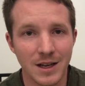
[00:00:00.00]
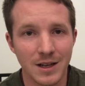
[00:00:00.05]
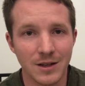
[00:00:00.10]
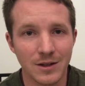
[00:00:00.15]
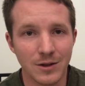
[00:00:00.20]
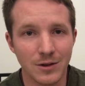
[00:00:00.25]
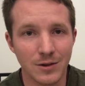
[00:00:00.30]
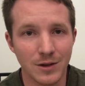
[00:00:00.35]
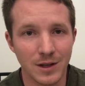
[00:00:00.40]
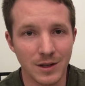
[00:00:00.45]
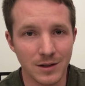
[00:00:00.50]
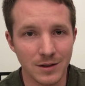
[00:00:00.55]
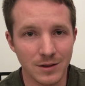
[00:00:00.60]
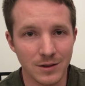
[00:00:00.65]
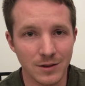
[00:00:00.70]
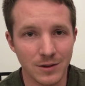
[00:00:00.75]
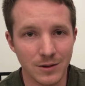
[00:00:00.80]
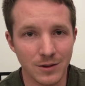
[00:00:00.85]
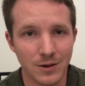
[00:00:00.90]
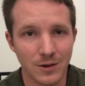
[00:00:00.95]
you can
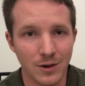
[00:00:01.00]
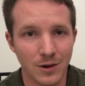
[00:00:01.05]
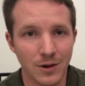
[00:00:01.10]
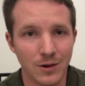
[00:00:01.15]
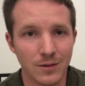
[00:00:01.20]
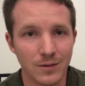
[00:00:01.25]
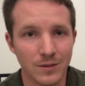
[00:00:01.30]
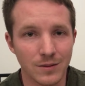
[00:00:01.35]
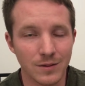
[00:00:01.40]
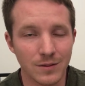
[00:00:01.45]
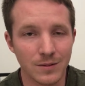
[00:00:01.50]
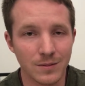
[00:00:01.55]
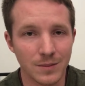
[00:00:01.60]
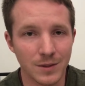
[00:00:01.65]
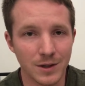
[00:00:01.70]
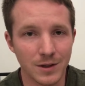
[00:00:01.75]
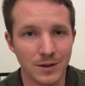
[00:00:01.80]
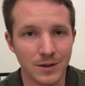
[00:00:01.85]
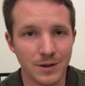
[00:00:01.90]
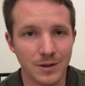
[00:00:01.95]
do your own
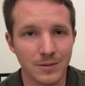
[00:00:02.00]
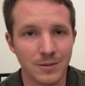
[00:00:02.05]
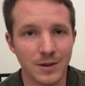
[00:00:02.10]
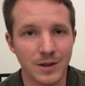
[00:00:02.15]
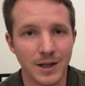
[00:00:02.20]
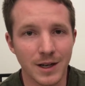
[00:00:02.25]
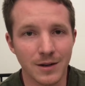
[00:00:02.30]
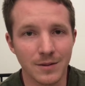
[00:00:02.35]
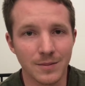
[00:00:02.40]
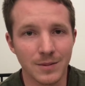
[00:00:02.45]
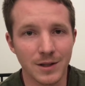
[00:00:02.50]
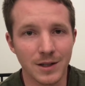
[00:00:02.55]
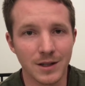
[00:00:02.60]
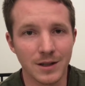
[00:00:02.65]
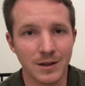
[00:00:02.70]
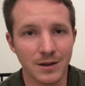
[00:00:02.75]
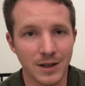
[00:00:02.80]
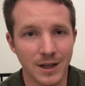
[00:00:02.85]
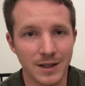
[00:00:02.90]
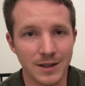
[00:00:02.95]
build without being
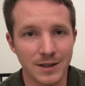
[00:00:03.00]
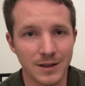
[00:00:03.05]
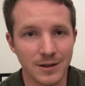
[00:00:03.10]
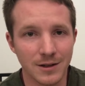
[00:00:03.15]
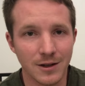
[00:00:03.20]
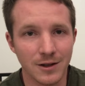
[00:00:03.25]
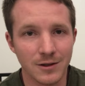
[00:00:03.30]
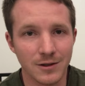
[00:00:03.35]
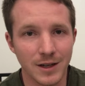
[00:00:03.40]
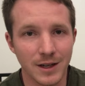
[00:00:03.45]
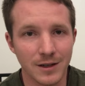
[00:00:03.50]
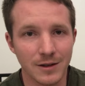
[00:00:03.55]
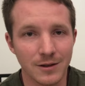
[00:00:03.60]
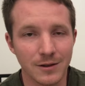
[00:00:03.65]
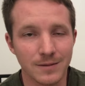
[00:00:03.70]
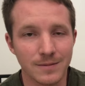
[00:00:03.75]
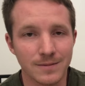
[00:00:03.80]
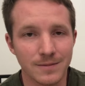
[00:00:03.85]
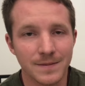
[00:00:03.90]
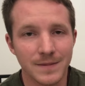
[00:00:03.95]
a licensed contractor.